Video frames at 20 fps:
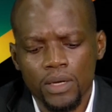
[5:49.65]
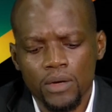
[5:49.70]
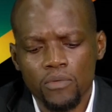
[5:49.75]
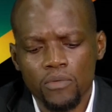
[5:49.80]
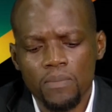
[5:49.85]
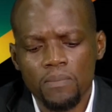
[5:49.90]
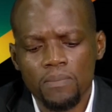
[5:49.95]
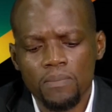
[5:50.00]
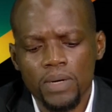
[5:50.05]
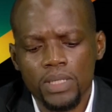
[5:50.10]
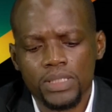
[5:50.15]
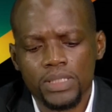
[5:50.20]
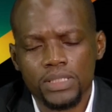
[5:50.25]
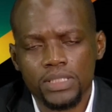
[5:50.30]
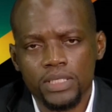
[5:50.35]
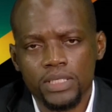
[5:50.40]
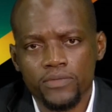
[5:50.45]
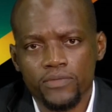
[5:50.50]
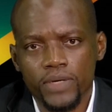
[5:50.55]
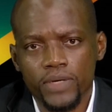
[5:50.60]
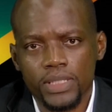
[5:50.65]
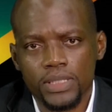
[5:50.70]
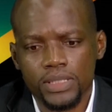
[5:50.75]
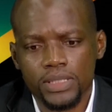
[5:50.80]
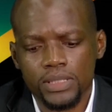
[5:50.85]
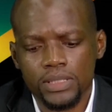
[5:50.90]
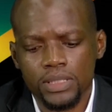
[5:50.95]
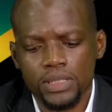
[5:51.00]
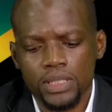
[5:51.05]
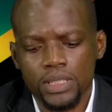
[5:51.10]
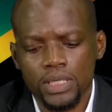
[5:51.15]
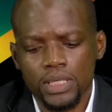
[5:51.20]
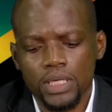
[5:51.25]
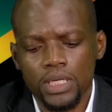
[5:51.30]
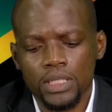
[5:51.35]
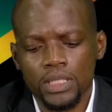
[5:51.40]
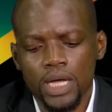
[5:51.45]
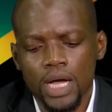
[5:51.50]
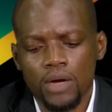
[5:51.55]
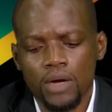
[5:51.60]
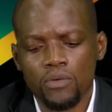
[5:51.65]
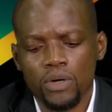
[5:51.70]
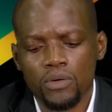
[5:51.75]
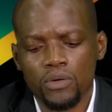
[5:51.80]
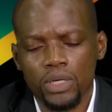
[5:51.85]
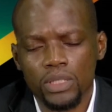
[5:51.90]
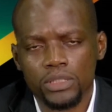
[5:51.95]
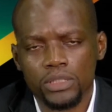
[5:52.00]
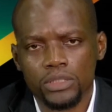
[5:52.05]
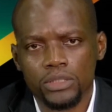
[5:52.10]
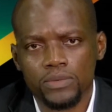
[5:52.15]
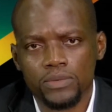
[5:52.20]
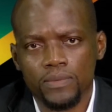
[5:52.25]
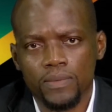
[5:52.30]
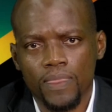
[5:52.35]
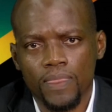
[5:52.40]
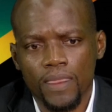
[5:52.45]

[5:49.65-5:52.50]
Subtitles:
We must invest in aquaculture,